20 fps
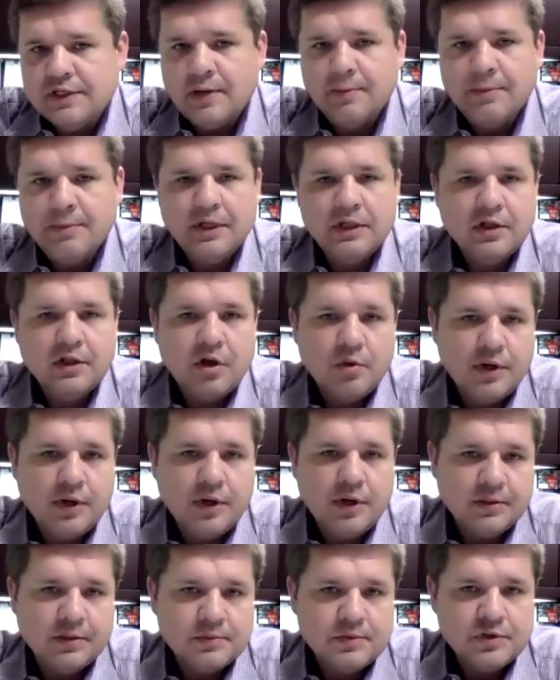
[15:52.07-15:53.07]
how many low
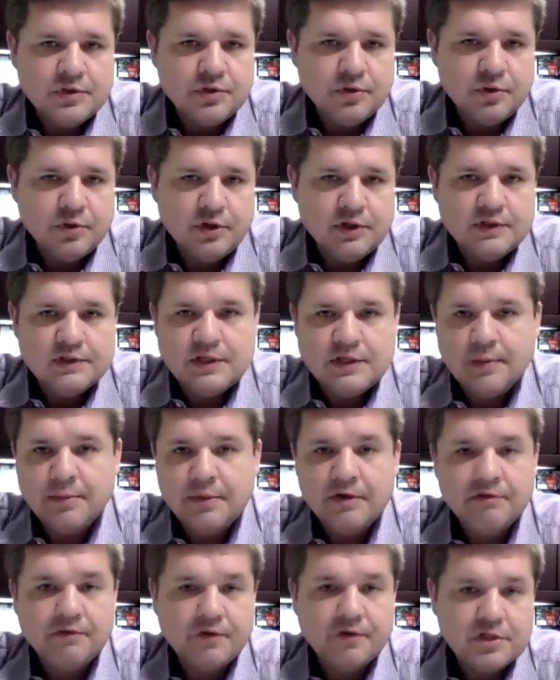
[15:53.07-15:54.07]
income students, how
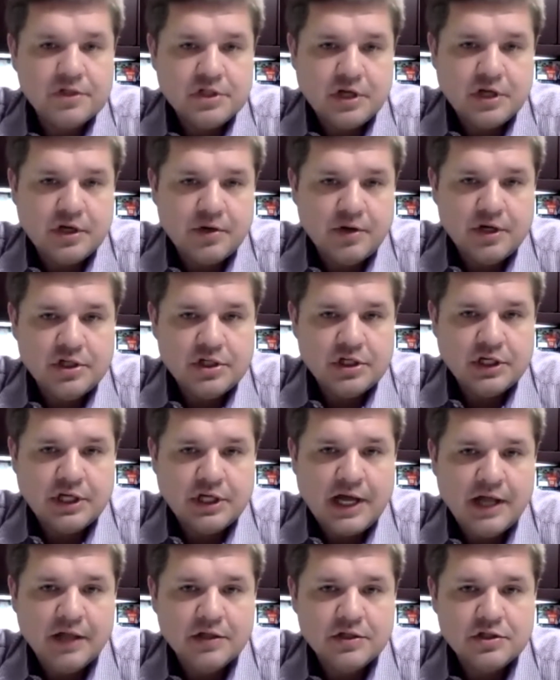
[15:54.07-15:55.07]
many first generation
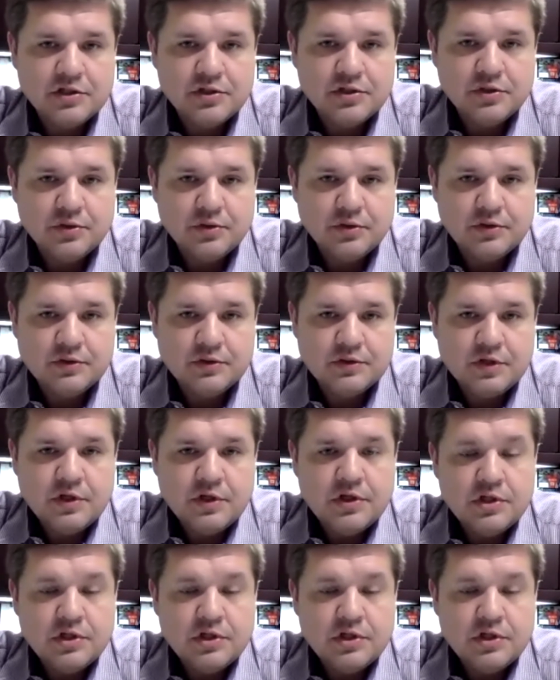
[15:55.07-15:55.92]
college students